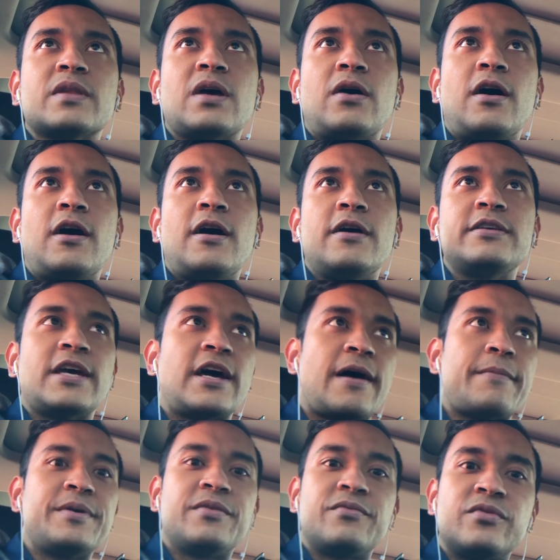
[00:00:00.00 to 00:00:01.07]
"Oh yeah, I'm
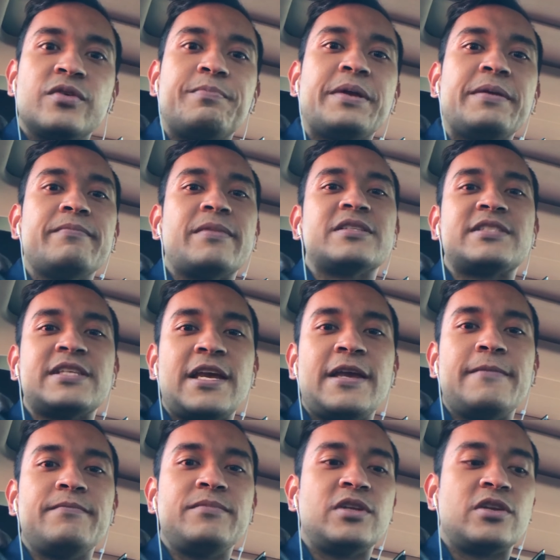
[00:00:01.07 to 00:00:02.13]
gonna repeat my
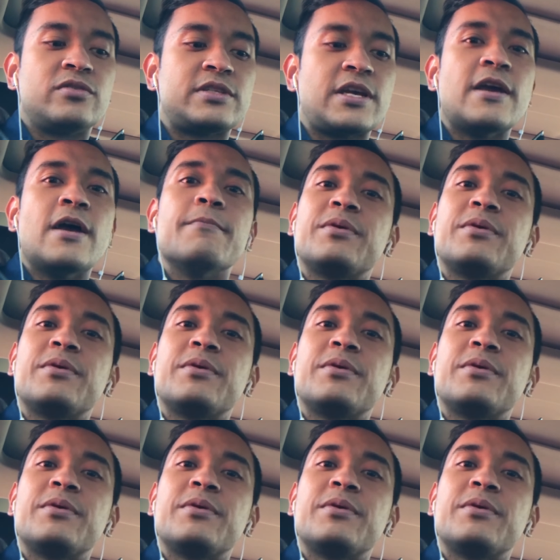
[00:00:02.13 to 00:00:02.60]
same day."